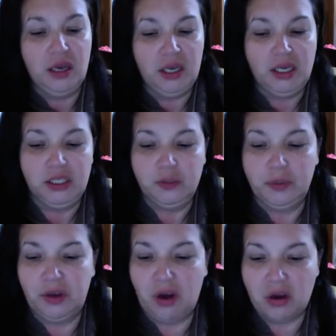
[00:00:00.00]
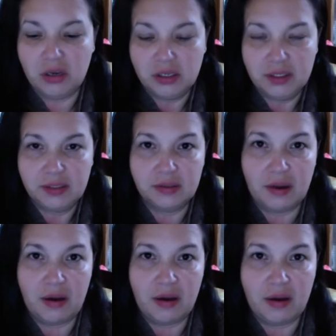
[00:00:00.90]
is because
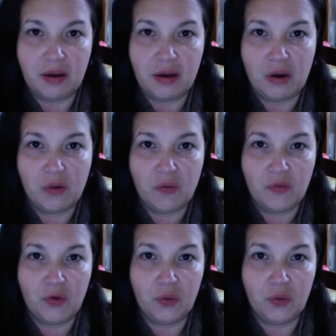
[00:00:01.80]
of